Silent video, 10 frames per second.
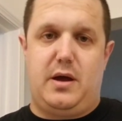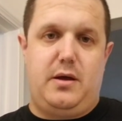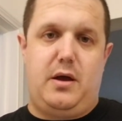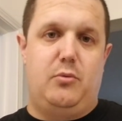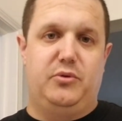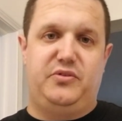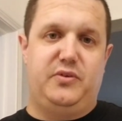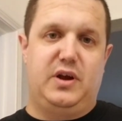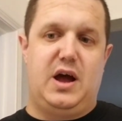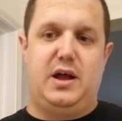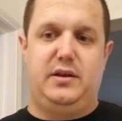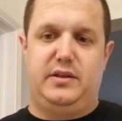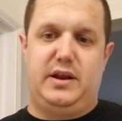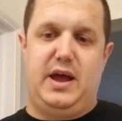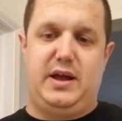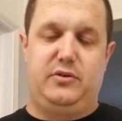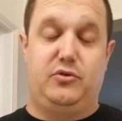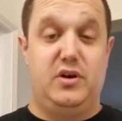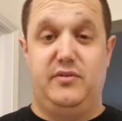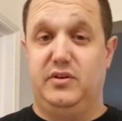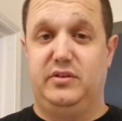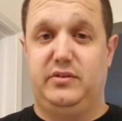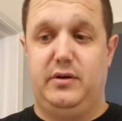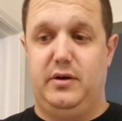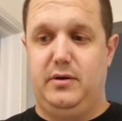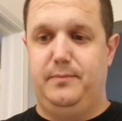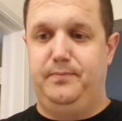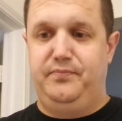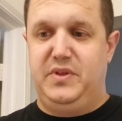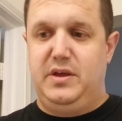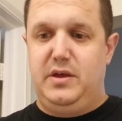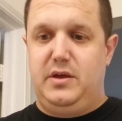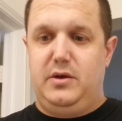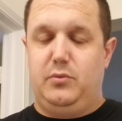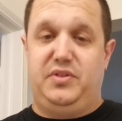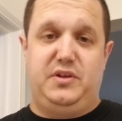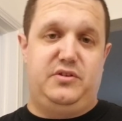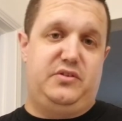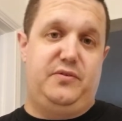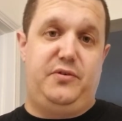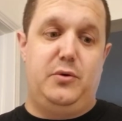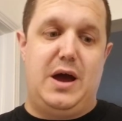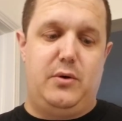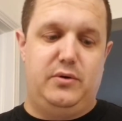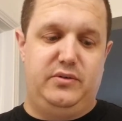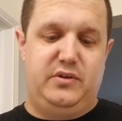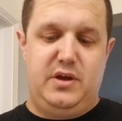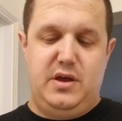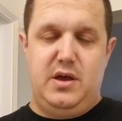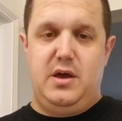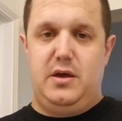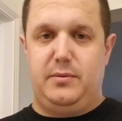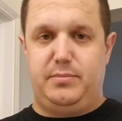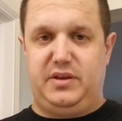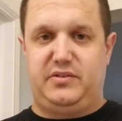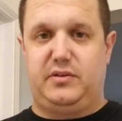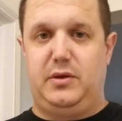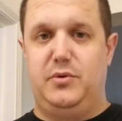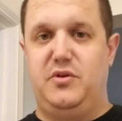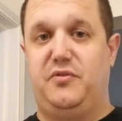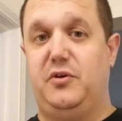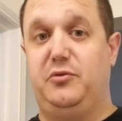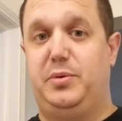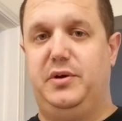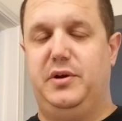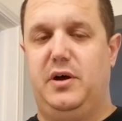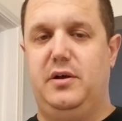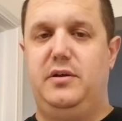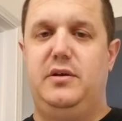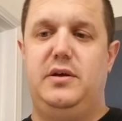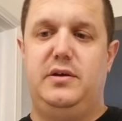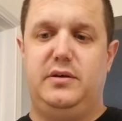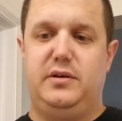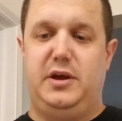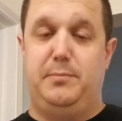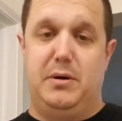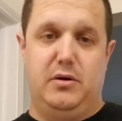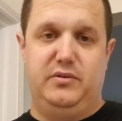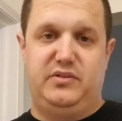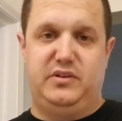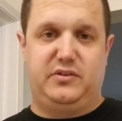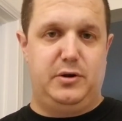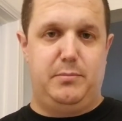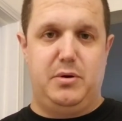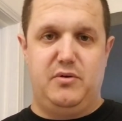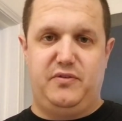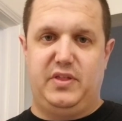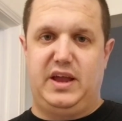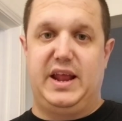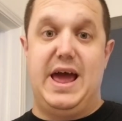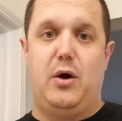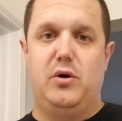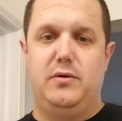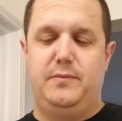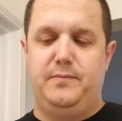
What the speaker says: I almost forgot that I had cravings within just a few hours. Basically, when you first put it on, it burns. It's going to burn for like an hour.